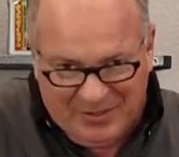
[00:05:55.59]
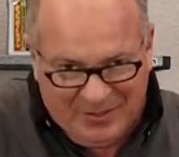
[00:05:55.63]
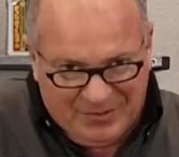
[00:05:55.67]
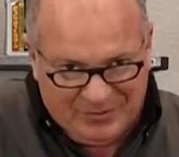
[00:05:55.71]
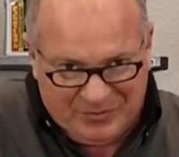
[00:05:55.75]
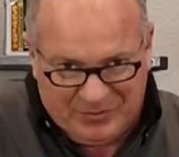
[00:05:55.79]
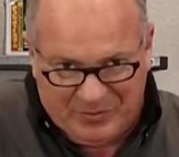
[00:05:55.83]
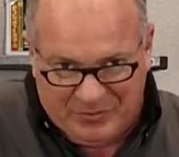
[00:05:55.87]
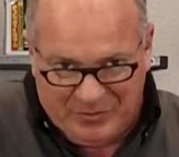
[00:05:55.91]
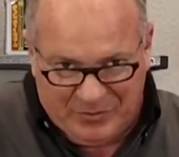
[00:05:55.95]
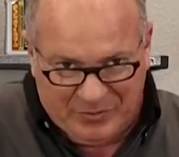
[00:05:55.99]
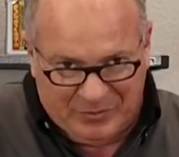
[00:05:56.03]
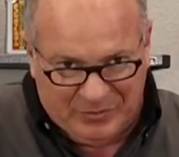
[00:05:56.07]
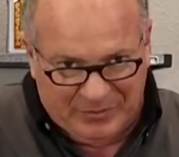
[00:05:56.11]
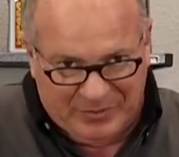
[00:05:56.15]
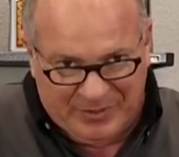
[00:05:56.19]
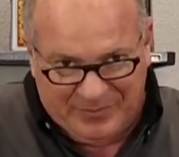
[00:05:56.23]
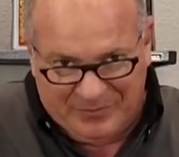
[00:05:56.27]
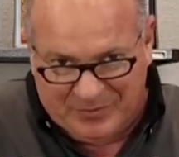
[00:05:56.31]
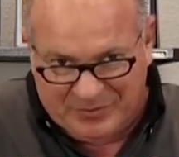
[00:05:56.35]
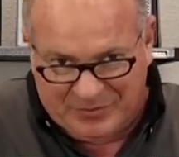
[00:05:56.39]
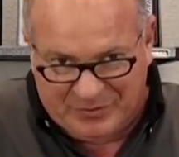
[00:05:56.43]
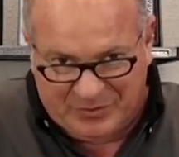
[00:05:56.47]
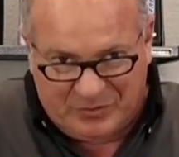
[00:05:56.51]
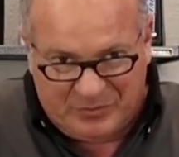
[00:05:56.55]
So you can
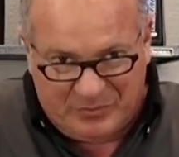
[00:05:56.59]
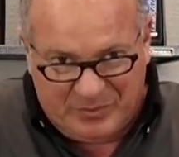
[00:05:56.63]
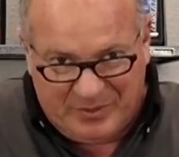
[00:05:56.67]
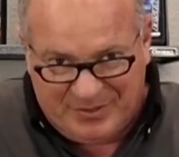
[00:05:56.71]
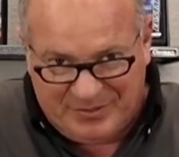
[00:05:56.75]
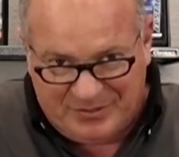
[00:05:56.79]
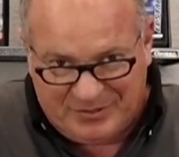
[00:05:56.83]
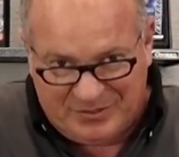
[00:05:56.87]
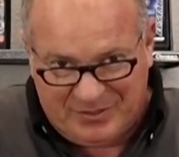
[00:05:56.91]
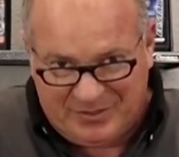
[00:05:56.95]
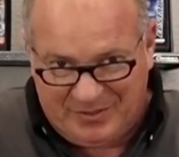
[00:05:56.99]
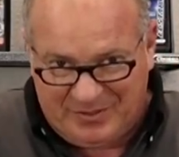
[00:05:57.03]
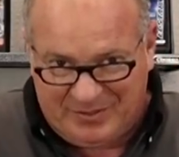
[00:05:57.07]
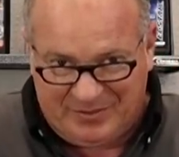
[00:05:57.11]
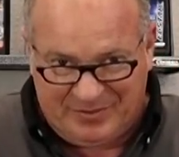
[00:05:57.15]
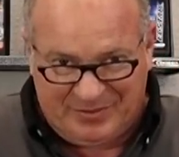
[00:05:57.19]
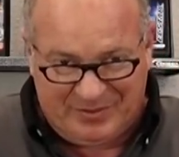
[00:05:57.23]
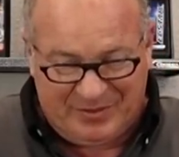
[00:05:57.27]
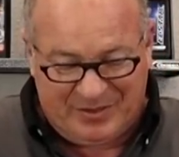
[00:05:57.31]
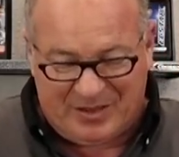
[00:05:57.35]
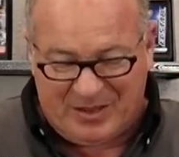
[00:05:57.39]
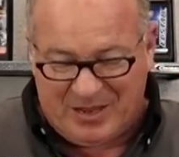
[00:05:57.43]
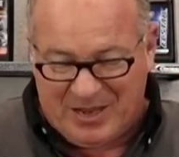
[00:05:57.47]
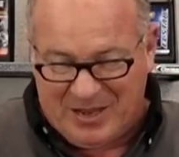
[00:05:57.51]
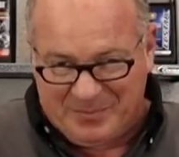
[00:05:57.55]
leave us a question in
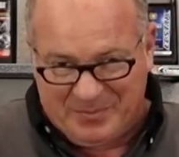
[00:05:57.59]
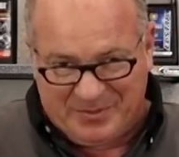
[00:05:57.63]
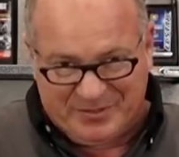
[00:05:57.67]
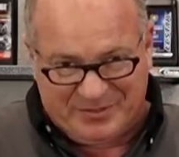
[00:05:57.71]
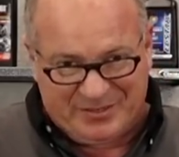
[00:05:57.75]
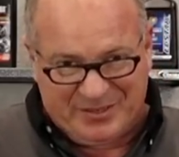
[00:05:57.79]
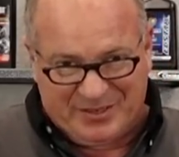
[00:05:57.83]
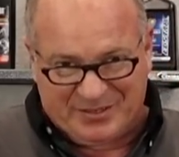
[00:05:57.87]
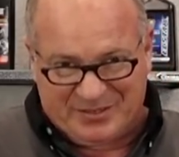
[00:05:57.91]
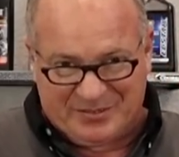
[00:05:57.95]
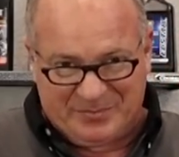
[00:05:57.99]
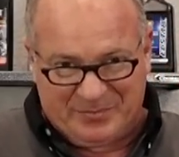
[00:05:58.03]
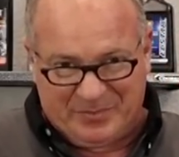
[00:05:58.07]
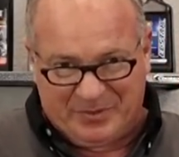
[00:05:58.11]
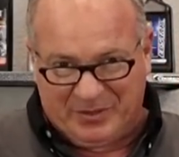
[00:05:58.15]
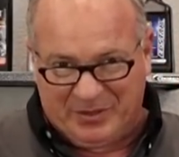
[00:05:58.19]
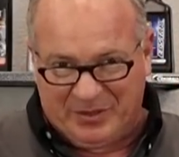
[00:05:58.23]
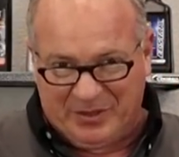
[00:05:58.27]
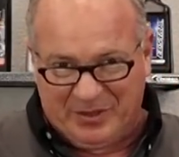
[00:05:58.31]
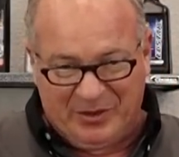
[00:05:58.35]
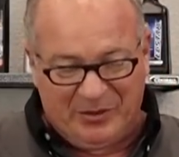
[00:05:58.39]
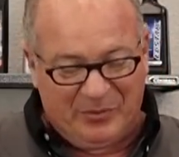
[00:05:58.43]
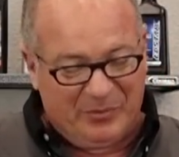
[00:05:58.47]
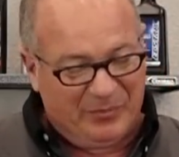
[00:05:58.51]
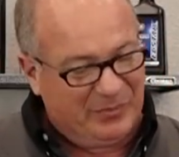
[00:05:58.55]
the comment section
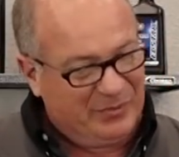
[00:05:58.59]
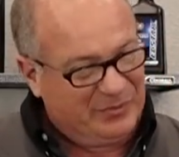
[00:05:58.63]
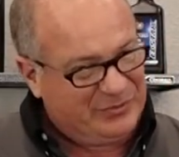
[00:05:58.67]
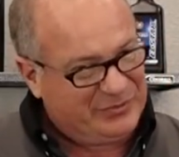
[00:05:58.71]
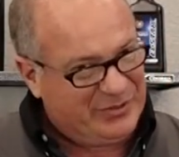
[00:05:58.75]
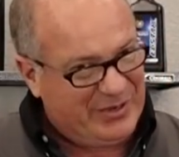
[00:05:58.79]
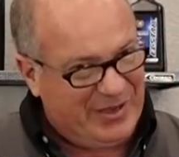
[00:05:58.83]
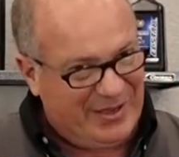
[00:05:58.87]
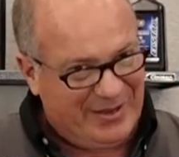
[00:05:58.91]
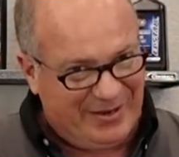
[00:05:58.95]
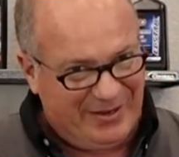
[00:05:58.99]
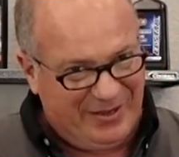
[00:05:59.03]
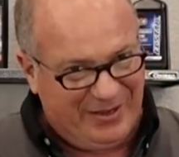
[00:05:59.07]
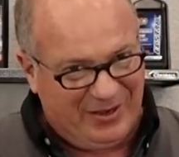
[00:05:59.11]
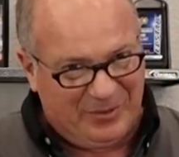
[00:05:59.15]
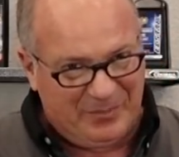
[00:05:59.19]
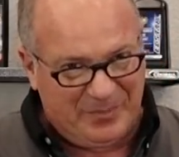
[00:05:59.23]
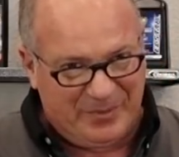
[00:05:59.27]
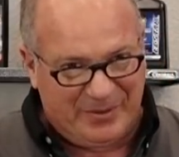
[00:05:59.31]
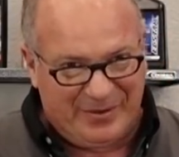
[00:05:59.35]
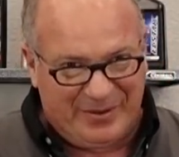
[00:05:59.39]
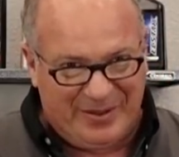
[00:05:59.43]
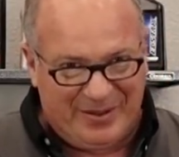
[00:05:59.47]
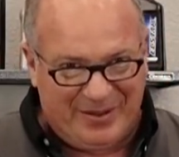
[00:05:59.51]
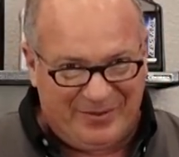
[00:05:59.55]
below and we'll try to help
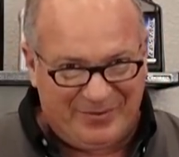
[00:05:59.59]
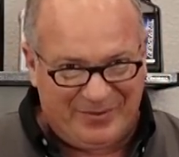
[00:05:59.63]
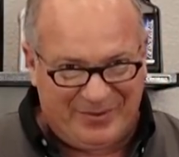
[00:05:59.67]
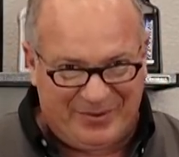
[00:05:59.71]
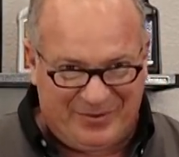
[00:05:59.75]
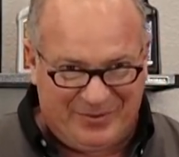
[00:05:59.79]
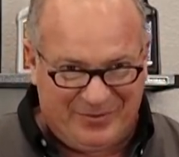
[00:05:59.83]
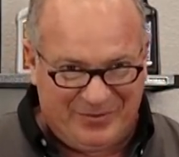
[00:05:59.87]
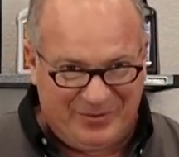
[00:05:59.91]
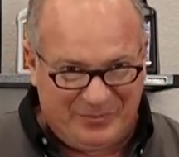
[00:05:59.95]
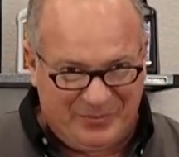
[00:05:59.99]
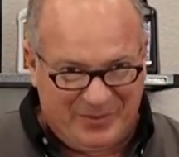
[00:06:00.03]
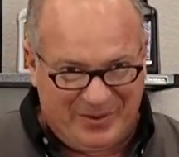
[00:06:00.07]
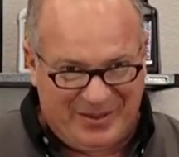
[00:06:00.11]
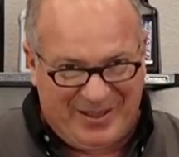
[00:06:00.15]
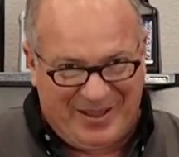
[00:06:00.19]
you out, although we